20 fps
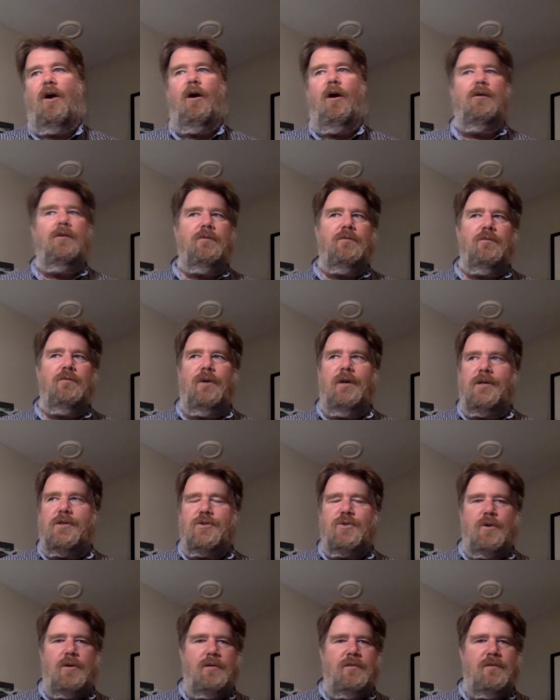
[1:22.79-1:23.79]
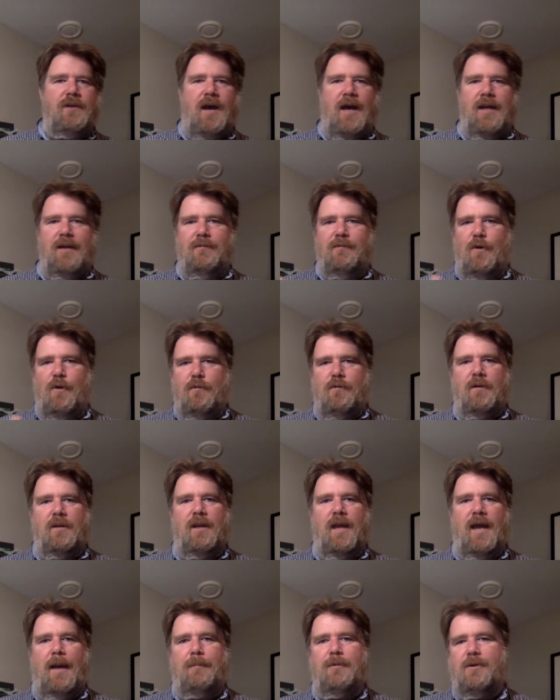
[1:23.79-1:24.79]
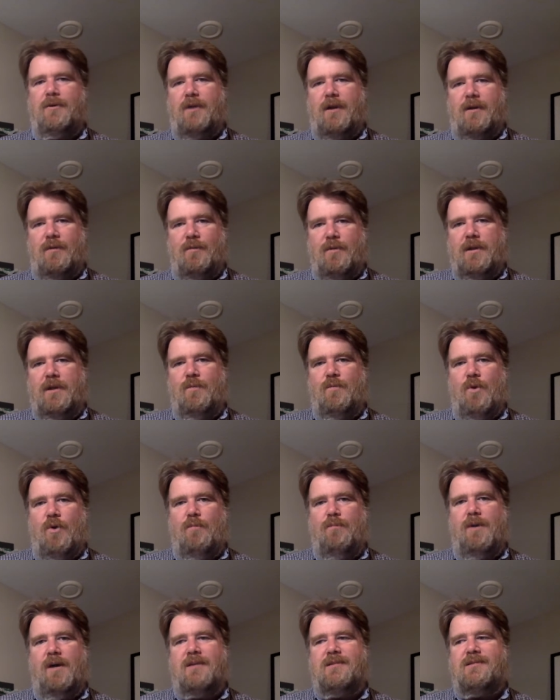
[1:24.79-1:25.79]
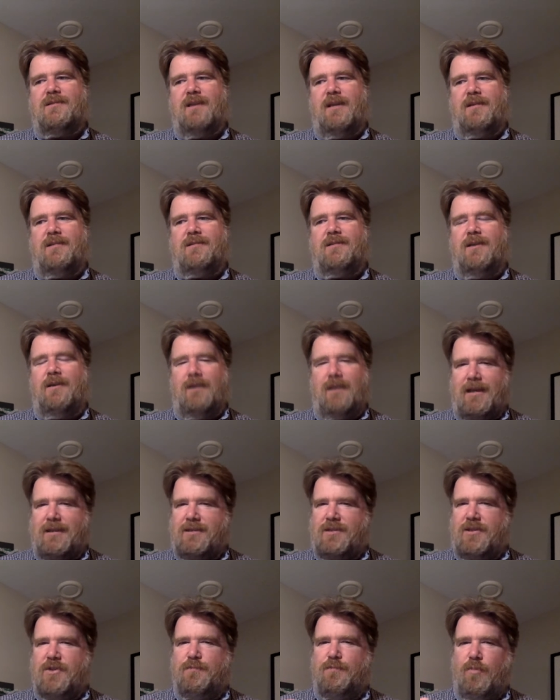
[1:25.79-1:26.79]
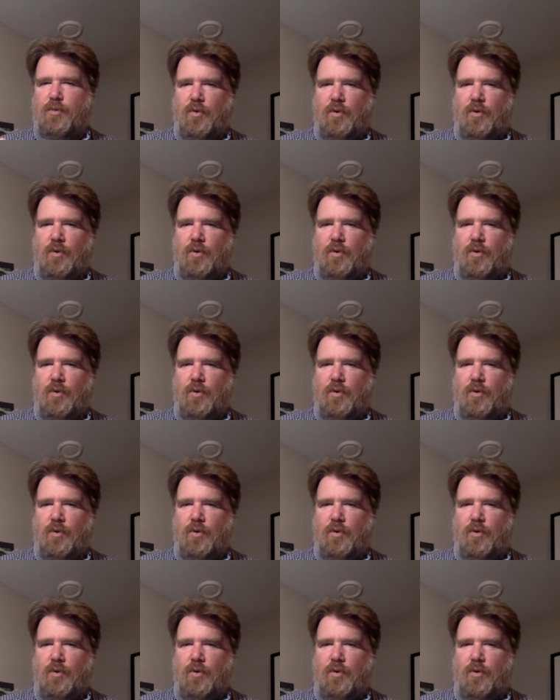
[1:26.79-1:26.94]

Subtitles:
all of which sort of kind of overlap to create a really robust sense that gets us